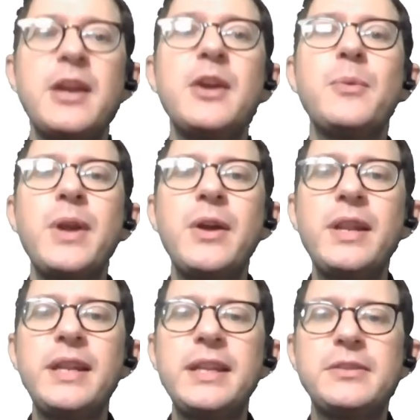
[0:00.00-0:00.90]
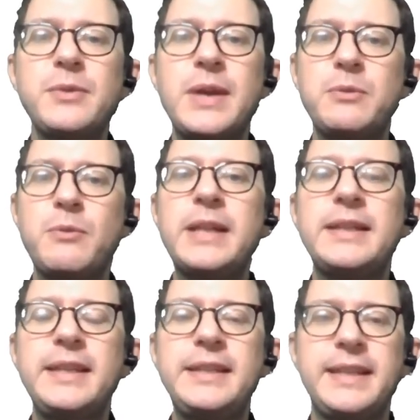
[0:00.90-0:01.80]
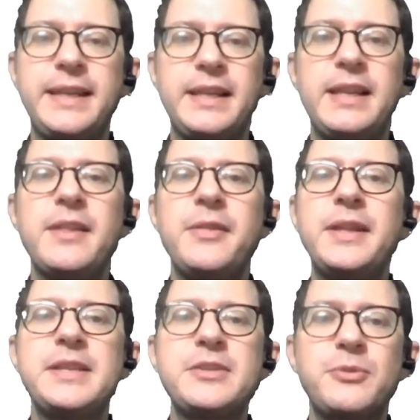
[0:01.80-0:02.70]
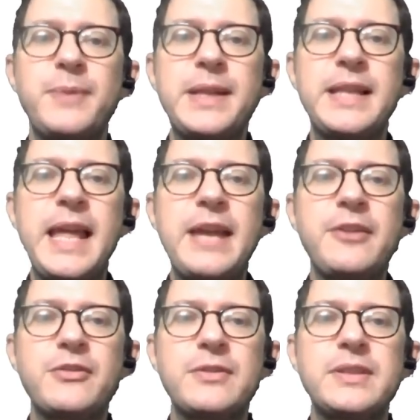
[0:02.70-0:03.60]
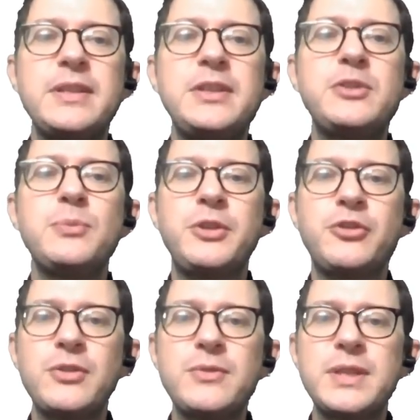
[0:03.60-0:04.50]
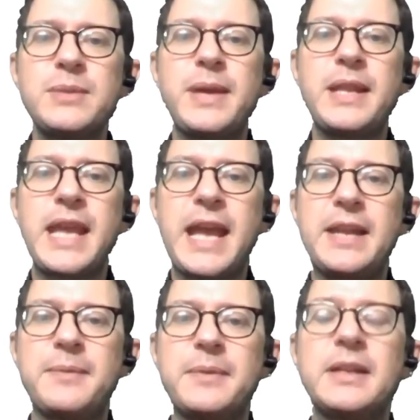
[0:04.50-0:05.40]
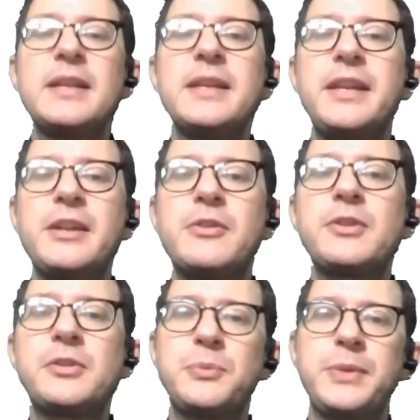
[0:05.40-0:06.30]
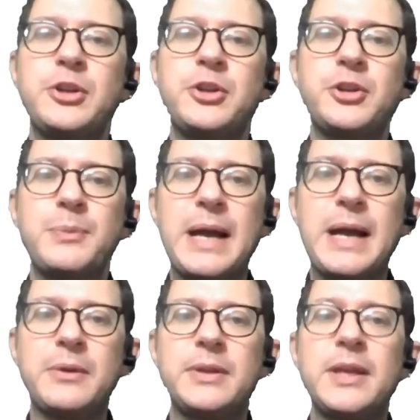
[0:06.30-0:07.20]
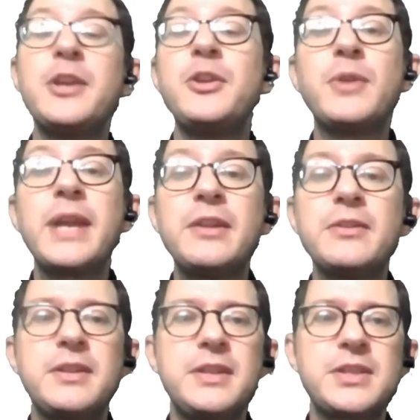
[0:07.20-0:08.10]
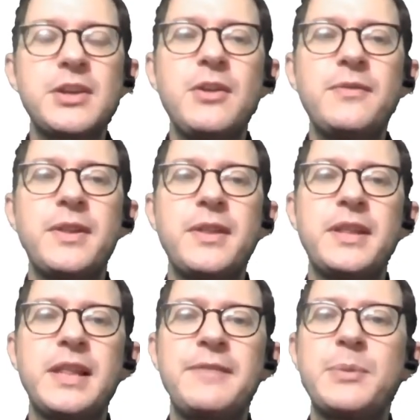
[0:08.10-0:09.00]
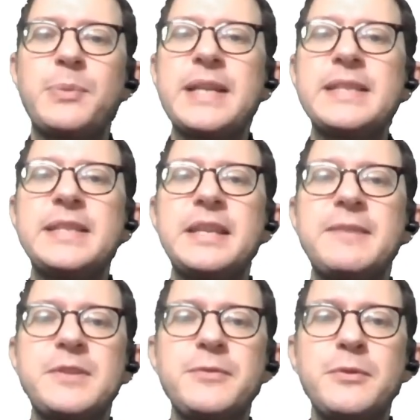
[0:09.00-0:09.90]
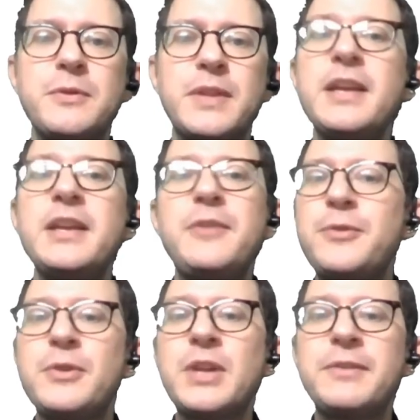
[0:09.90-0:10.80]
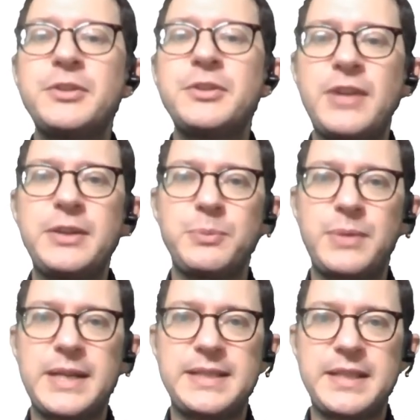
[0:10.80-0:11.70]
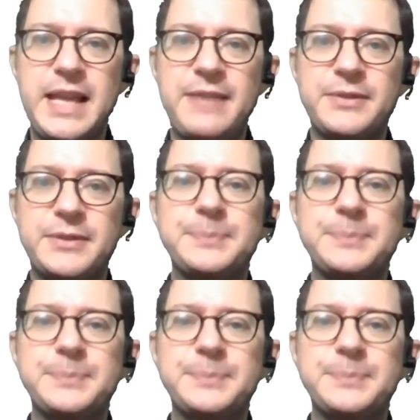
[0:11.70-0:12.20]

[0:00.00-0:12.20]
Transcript: We only need to add one detail, that instrumental actions need to be chosen by the animal in order to be learned about, you cannot discover that lever pressing gives food if you never try to press the lever.